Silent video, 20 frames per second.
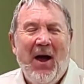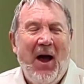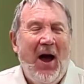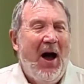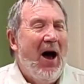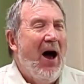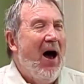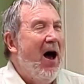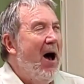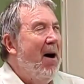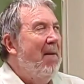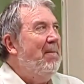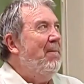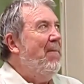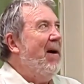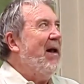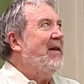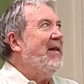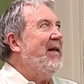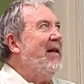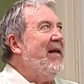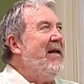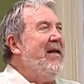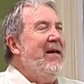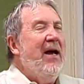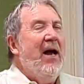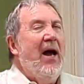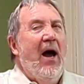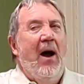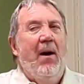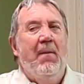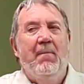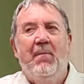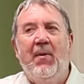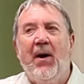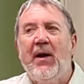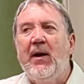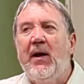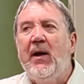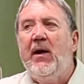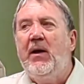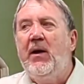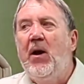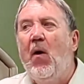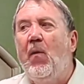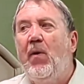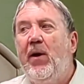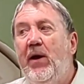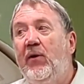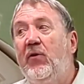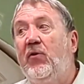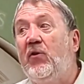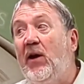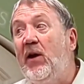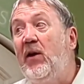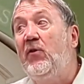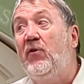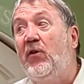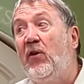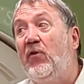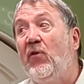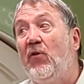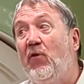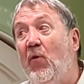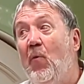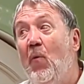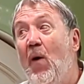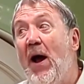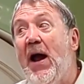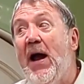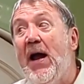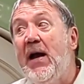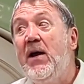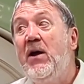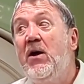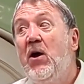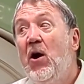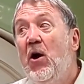Uh, but he, but you know, he sees this as a way